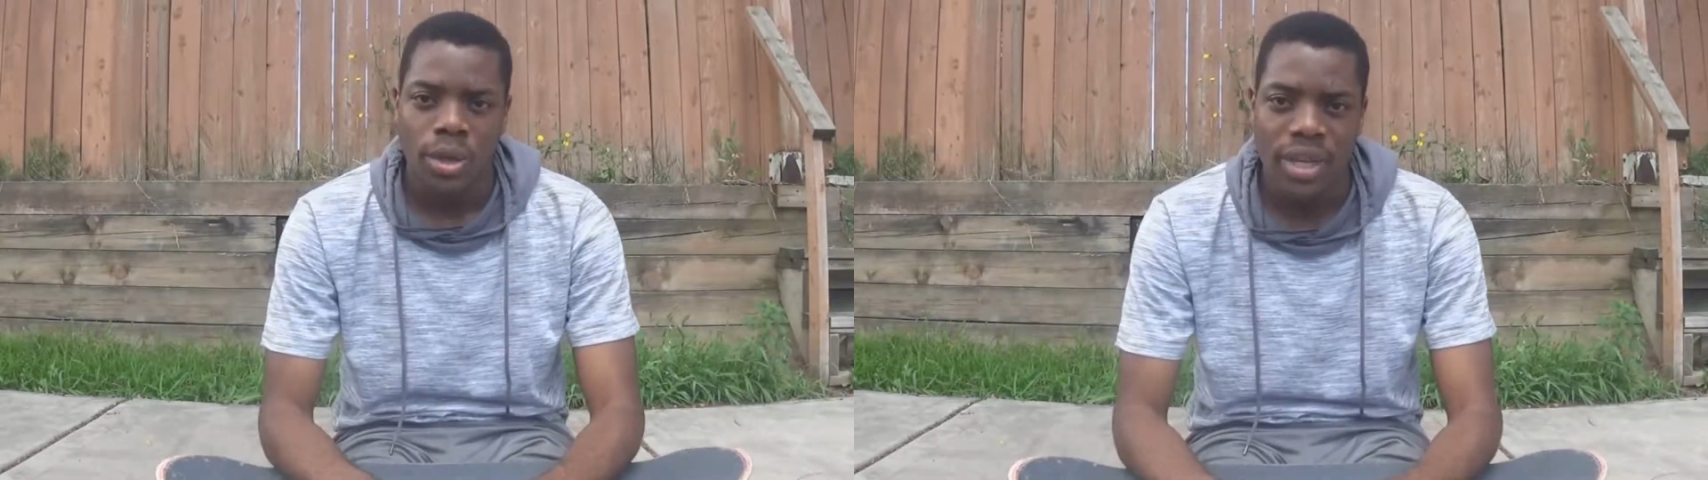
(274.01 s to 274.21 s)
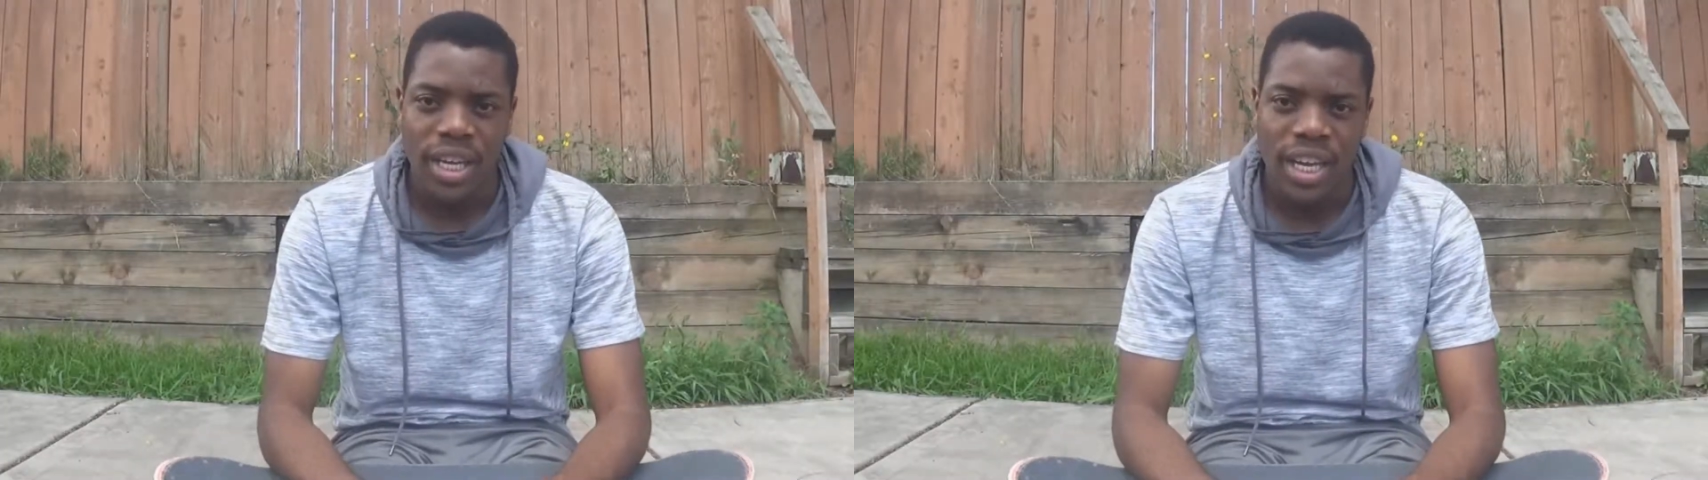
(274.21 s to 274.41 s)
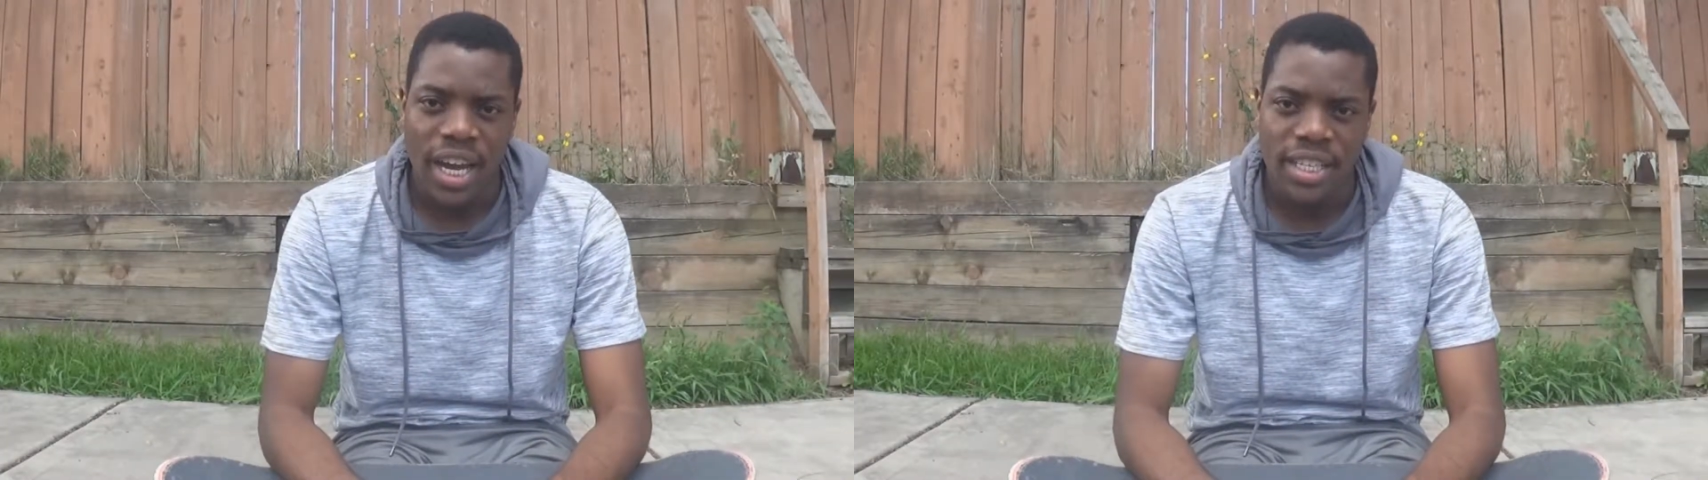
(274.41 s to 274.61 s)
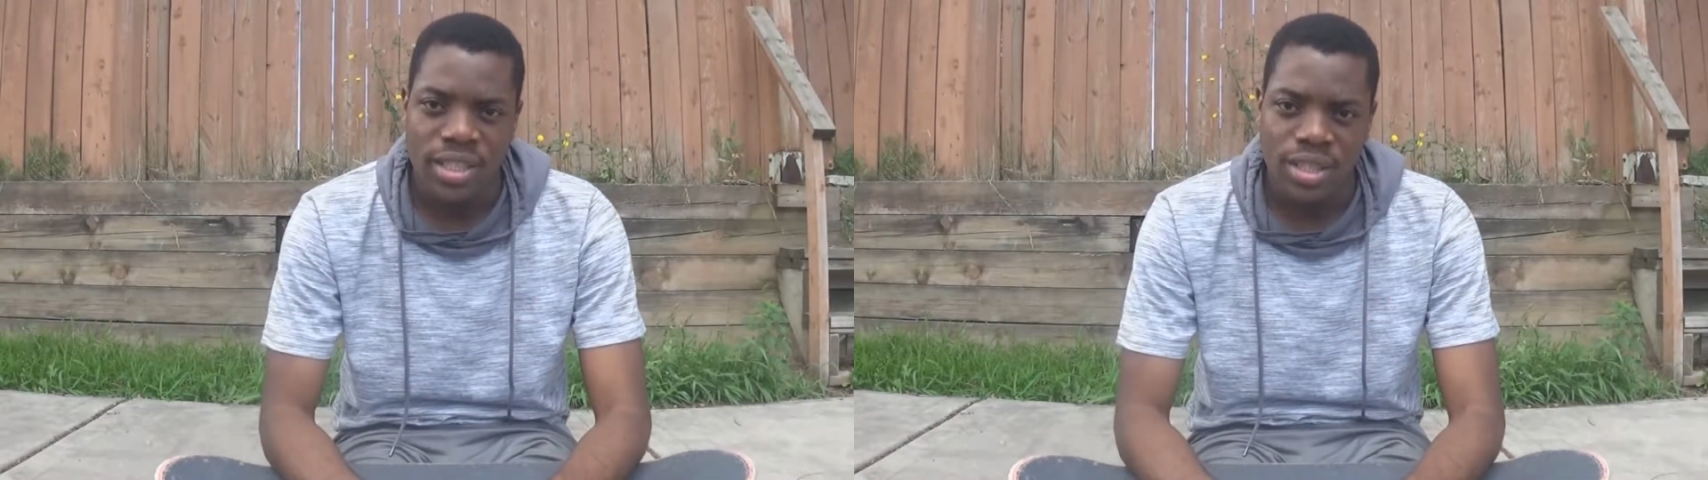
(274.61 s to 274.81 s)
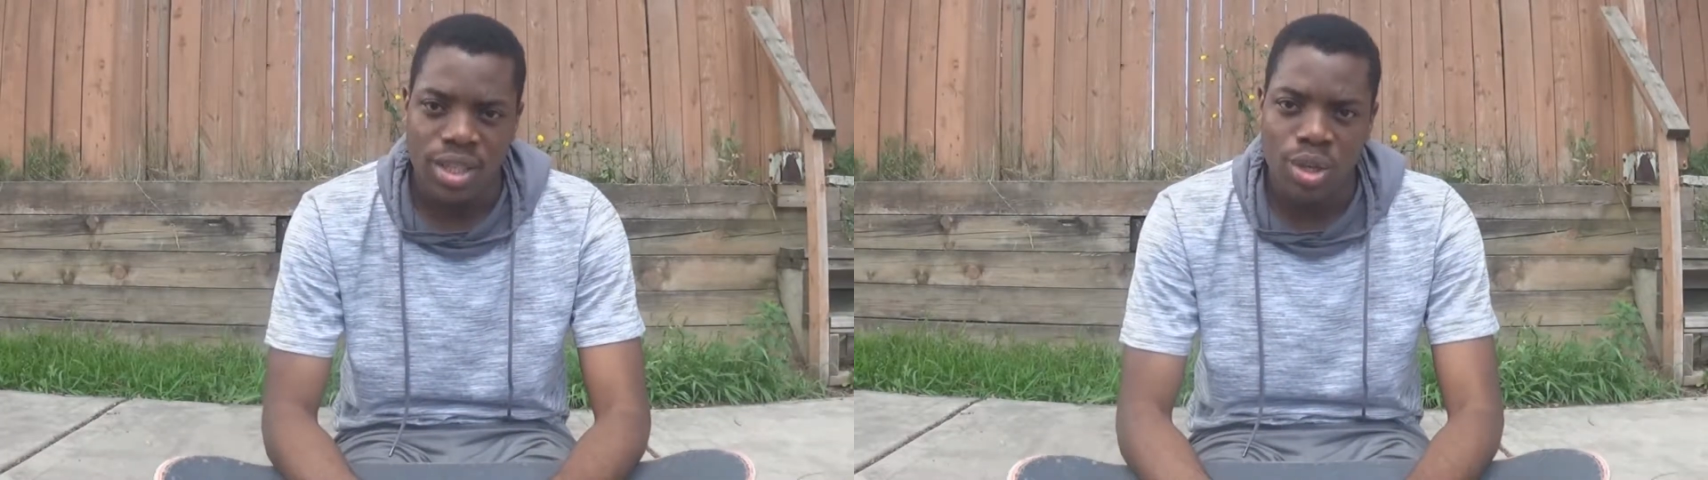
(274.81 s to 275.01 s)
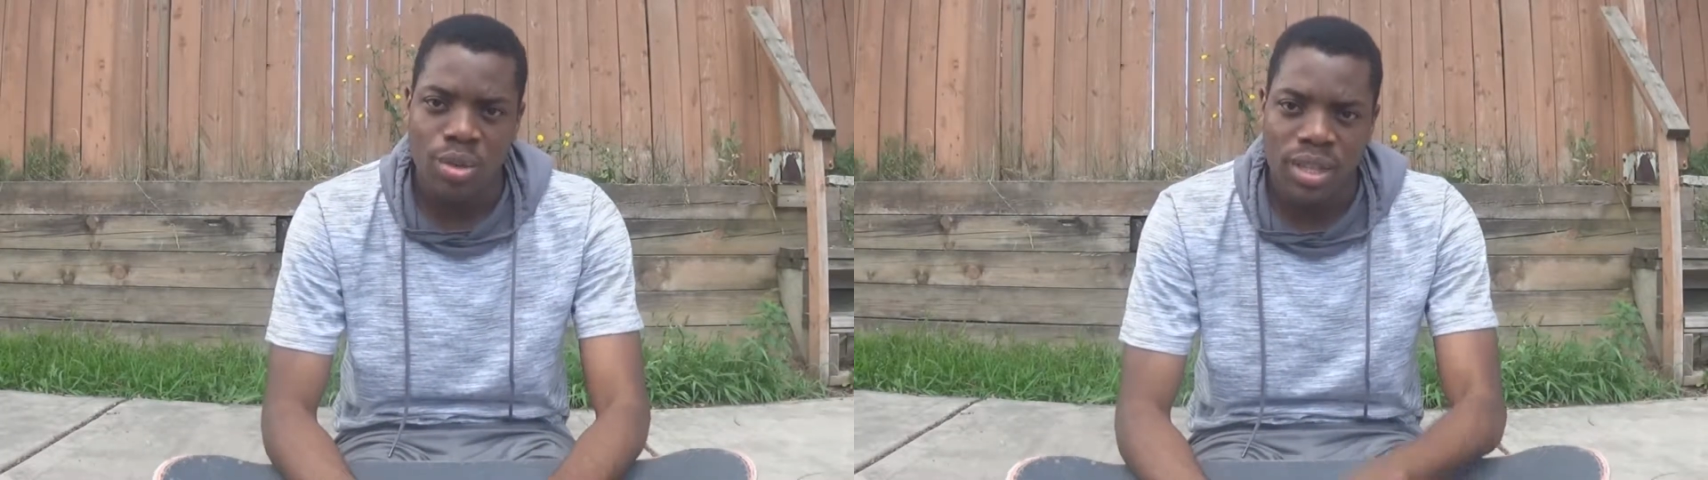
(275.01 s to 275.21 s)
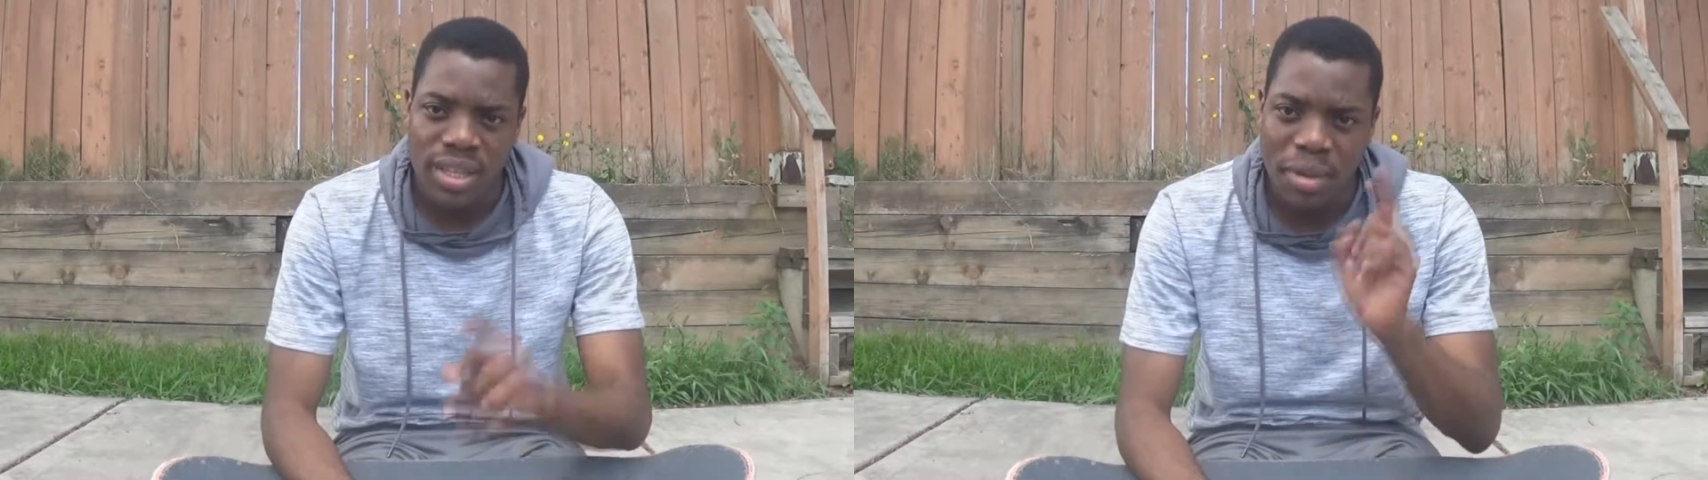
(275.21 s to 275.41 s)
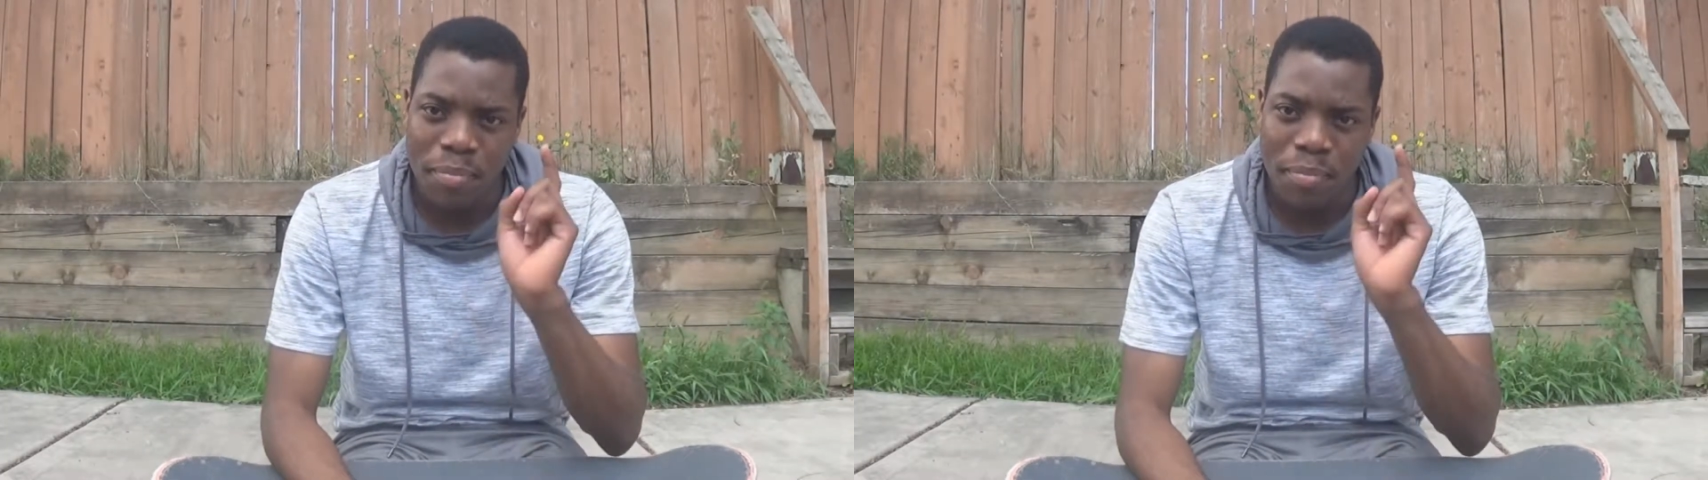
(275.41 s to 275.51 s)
Okay guys, so